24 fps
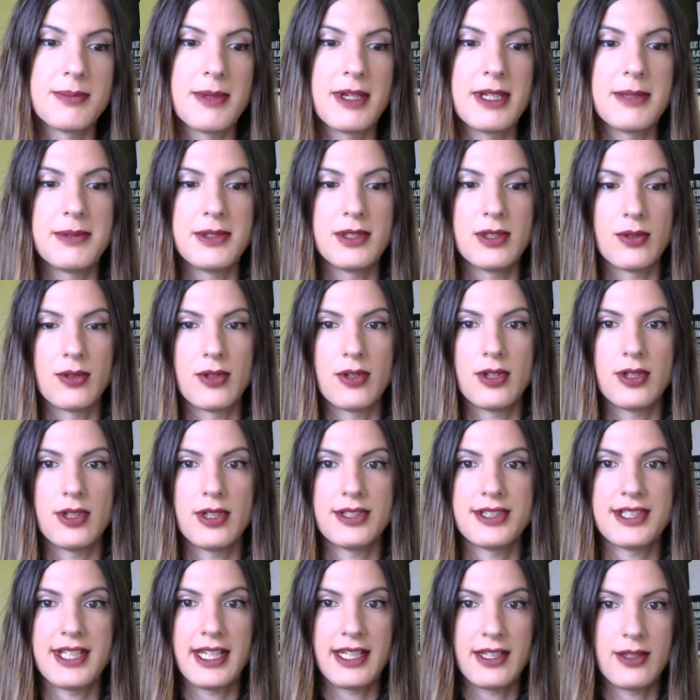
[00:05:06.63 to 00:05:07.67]
Maybe you're good at
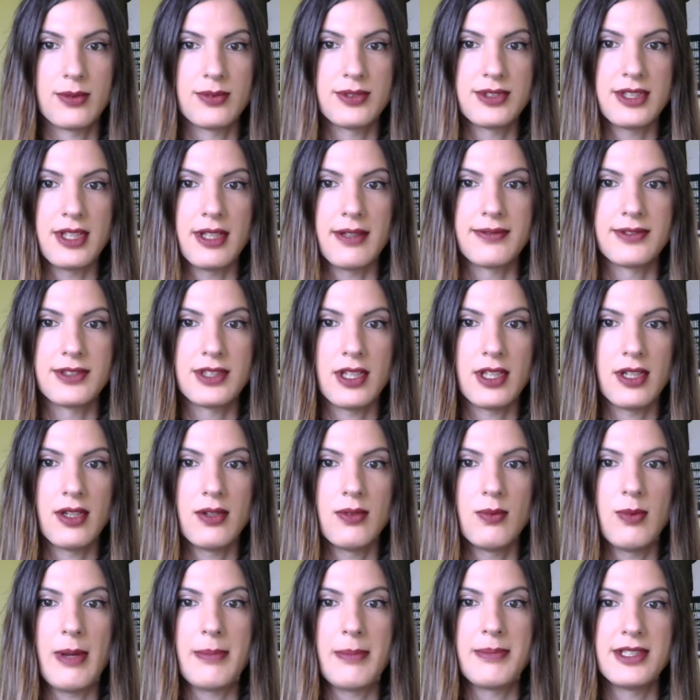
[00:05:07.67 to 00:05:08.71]
technical stuff. So
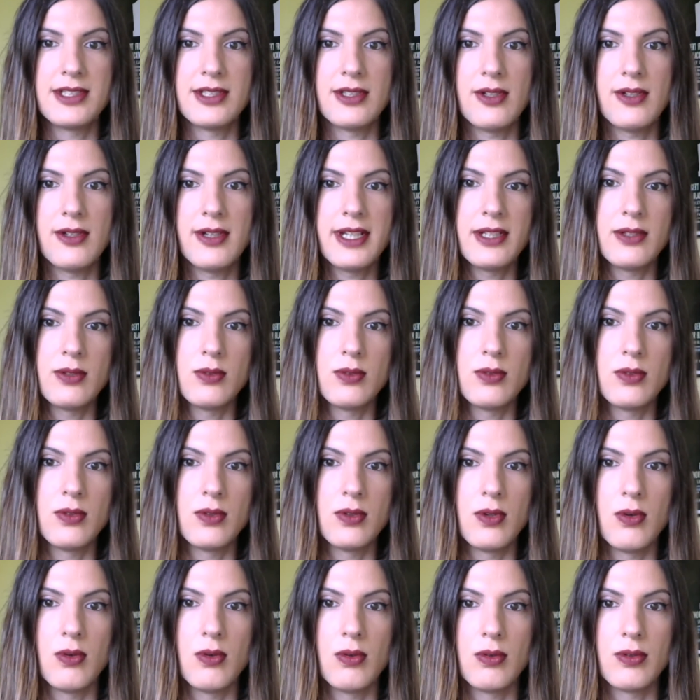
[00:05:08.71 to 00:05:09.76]
web design
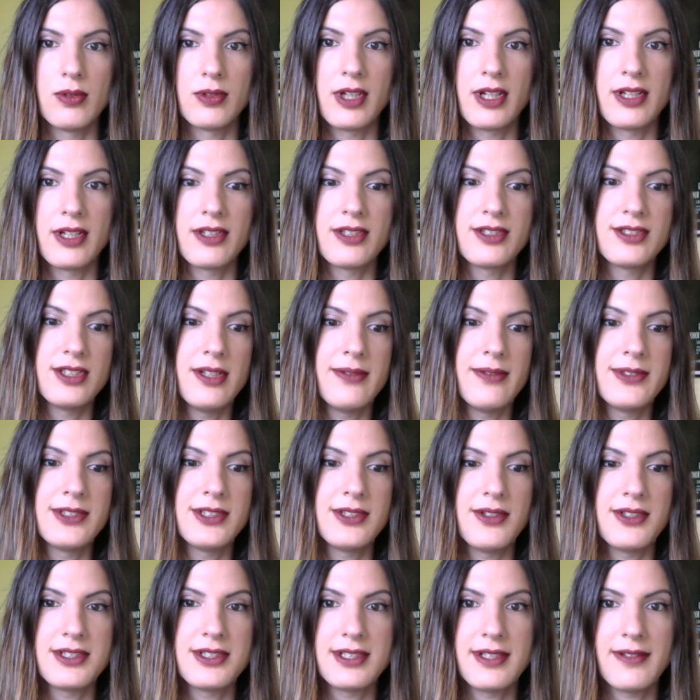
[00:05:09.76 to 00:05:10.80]
or kind of the server
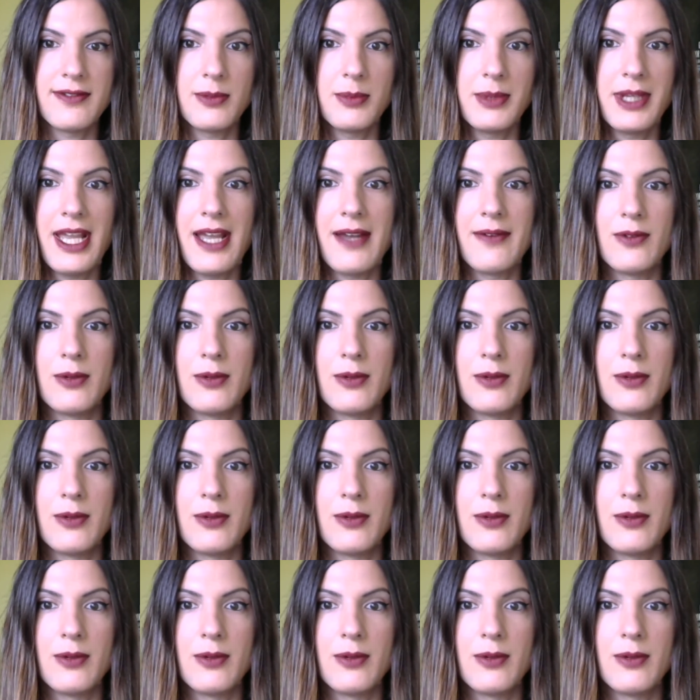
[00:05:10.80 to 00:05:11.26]
side stuff that we have.